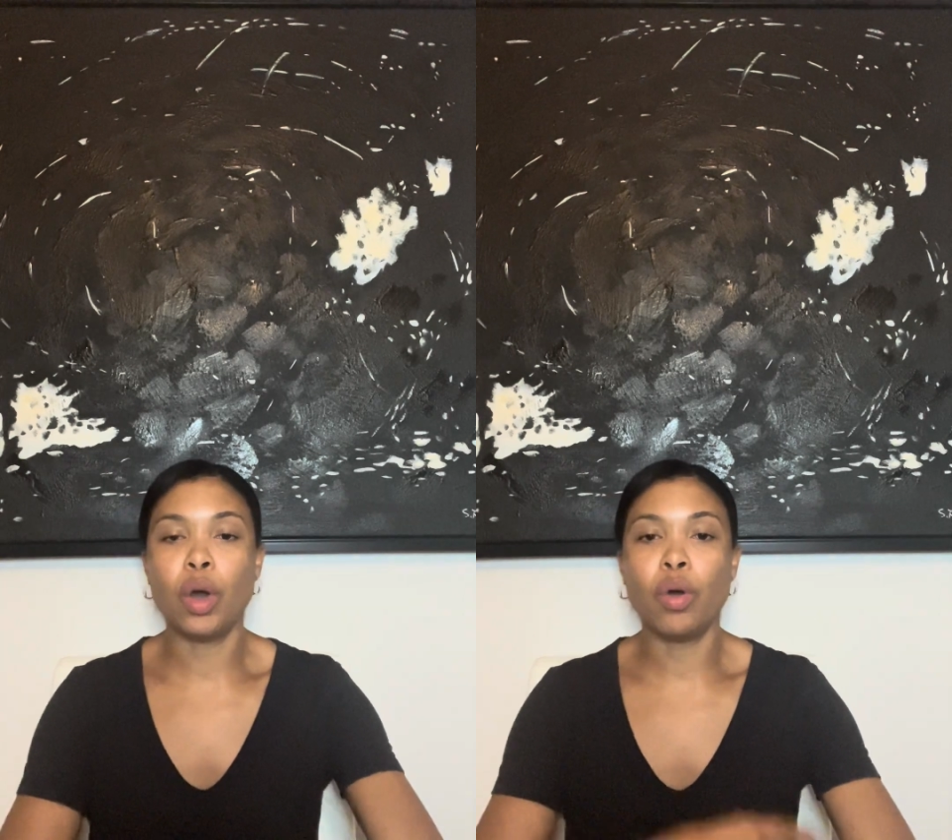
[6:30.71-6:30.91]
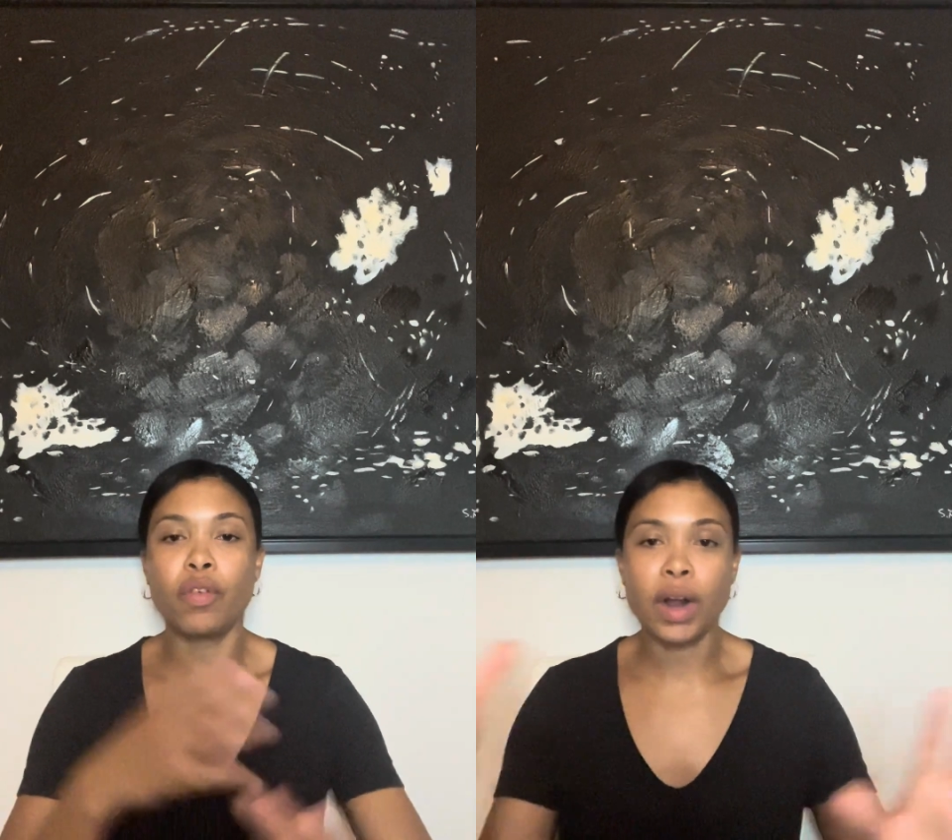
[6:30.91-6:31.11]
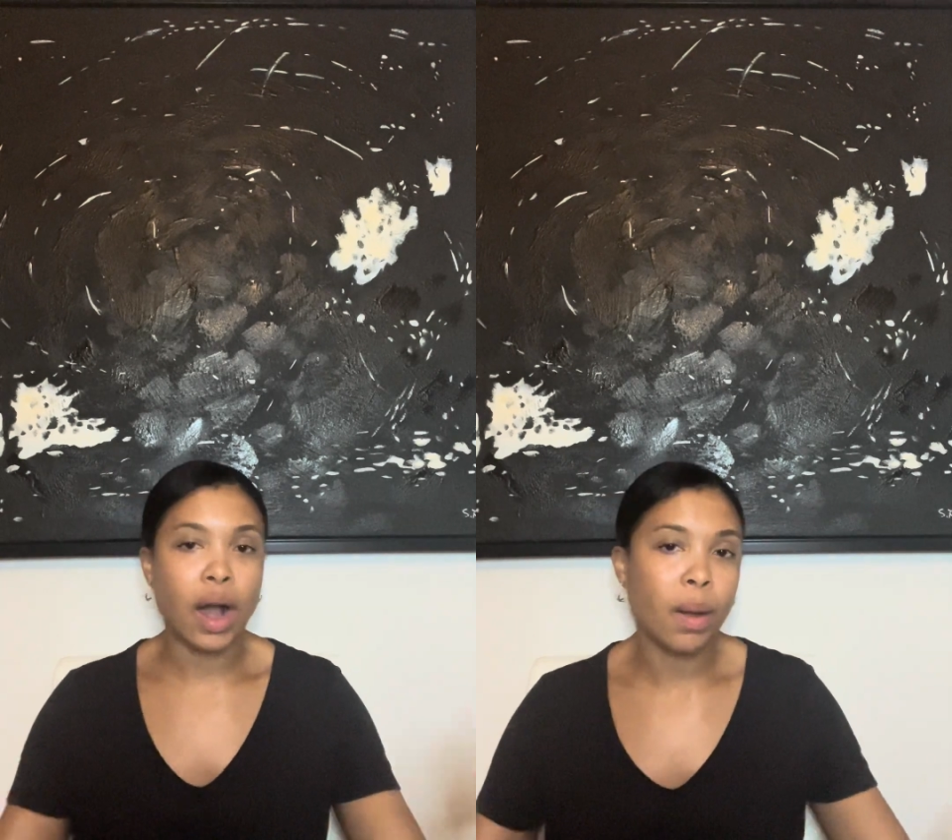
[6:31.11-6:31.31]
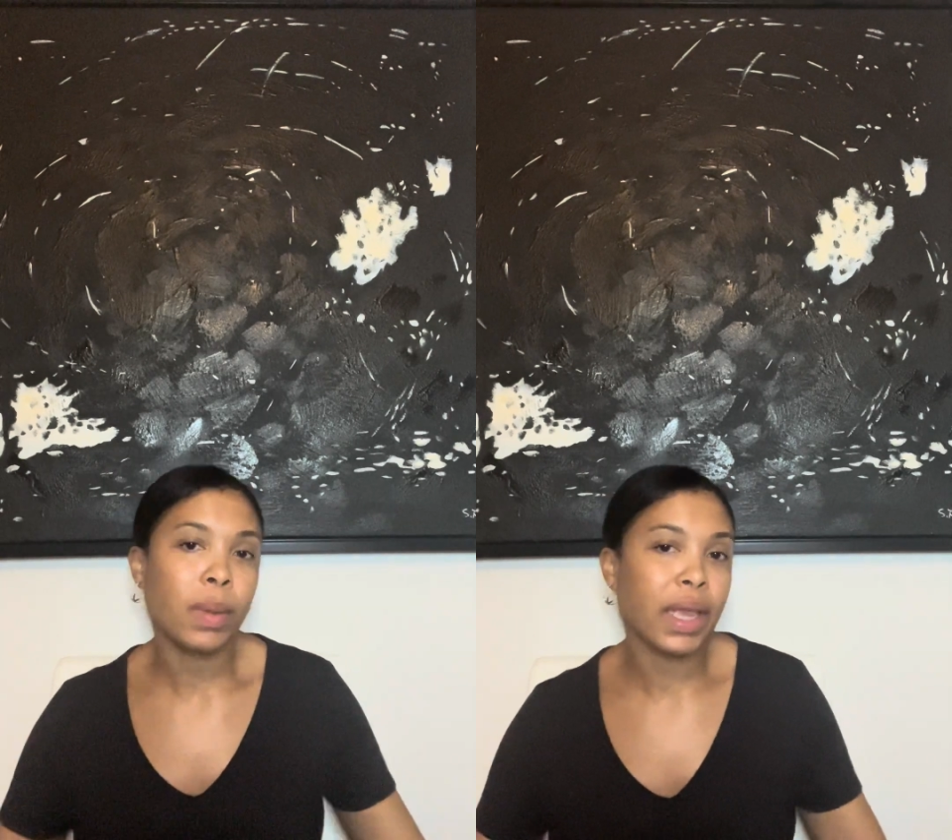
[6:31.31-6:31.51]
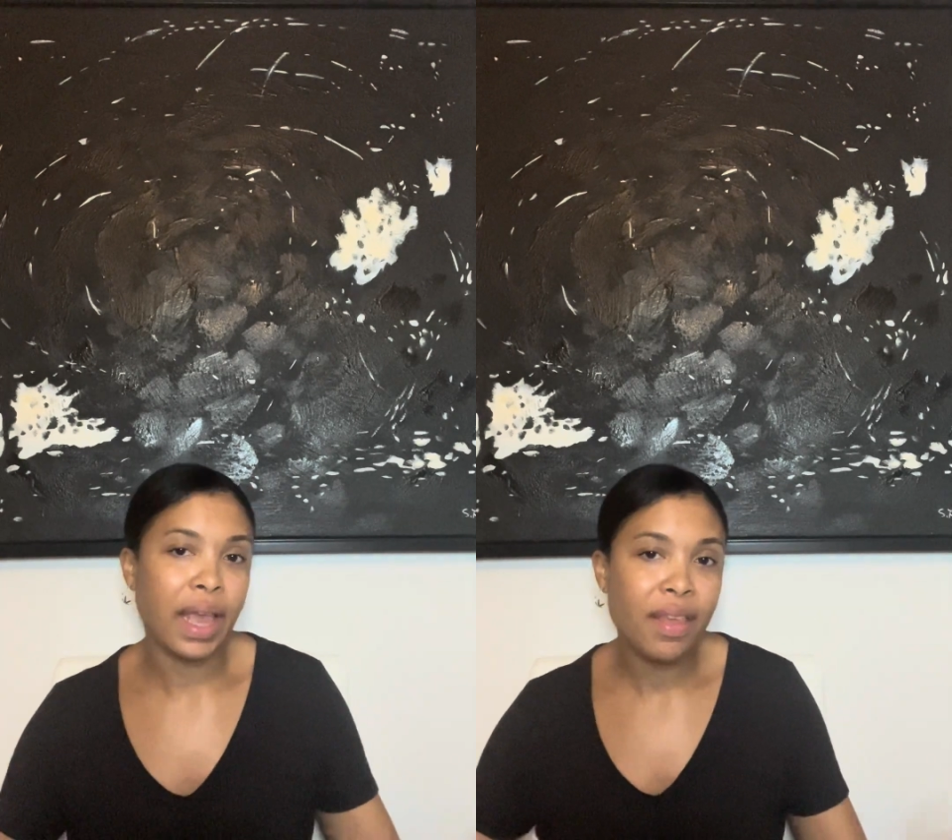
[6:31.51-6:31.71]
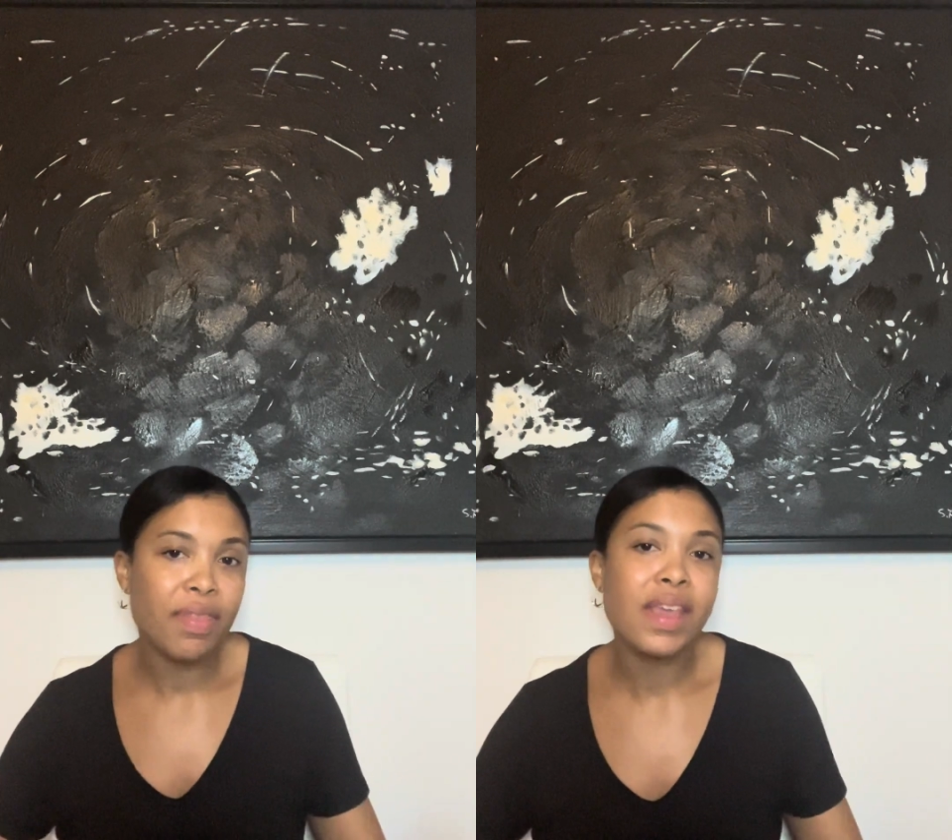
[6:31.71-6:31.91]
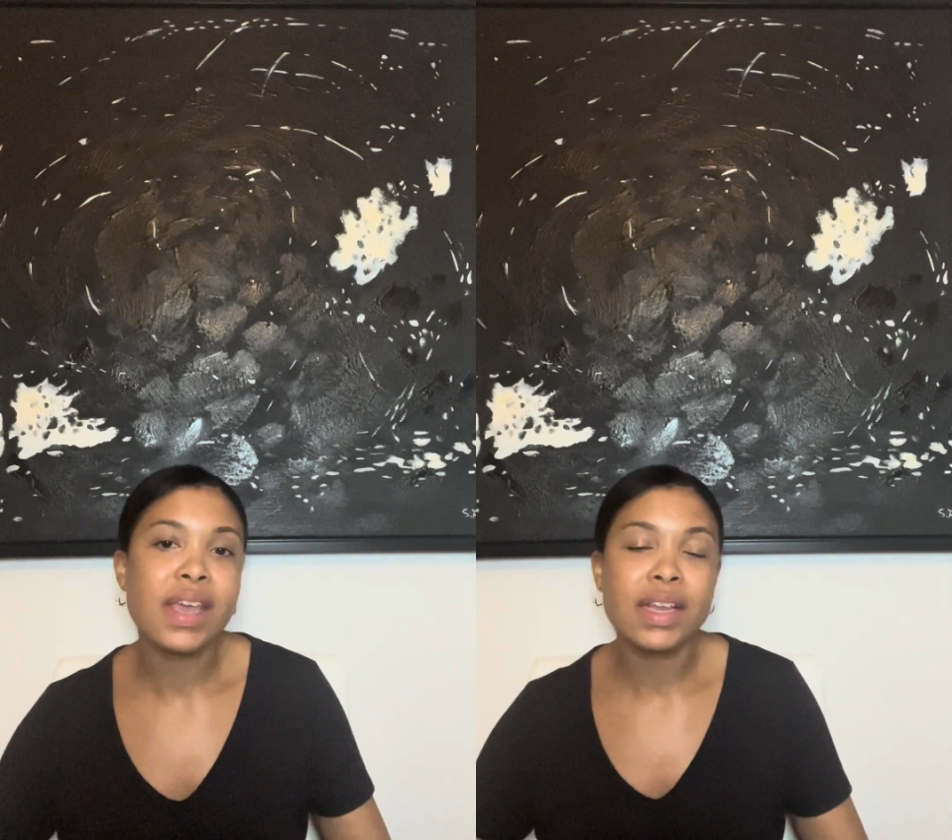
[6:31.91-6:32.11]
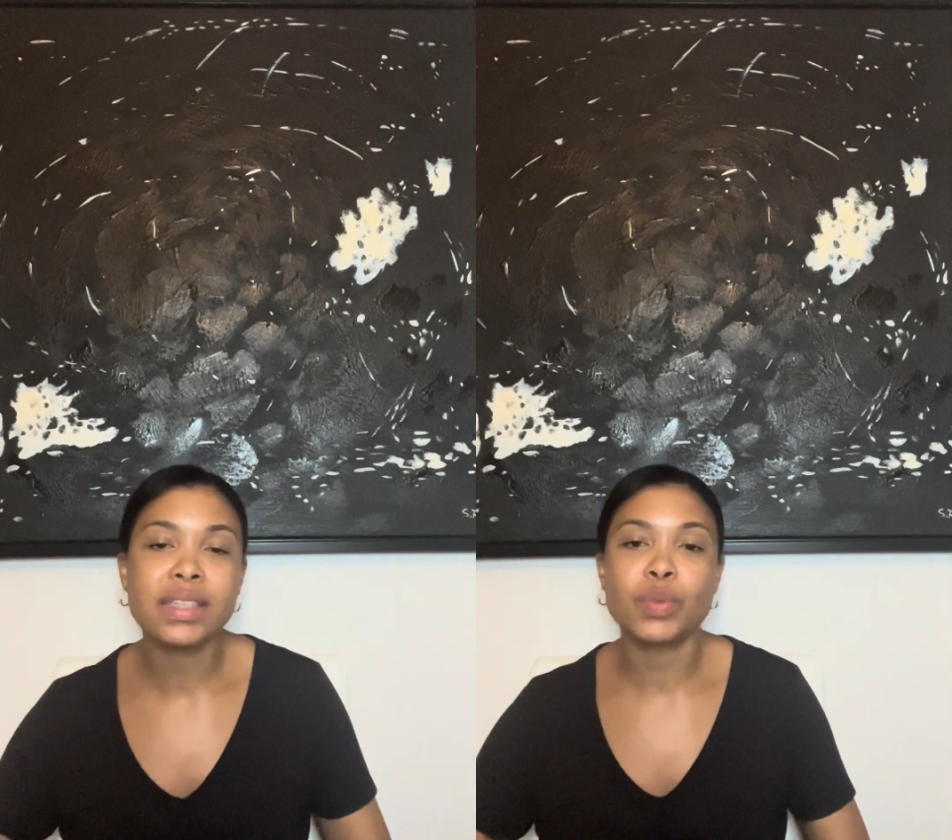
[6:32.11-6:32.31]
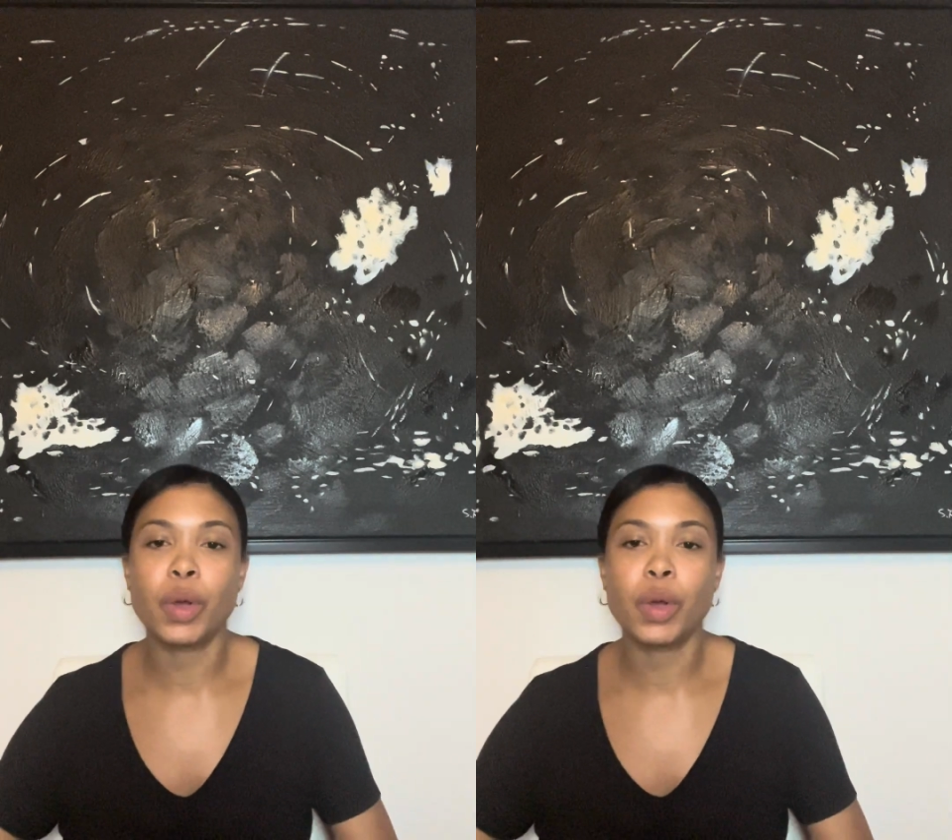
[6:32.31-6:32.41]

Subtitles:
overcomplicate things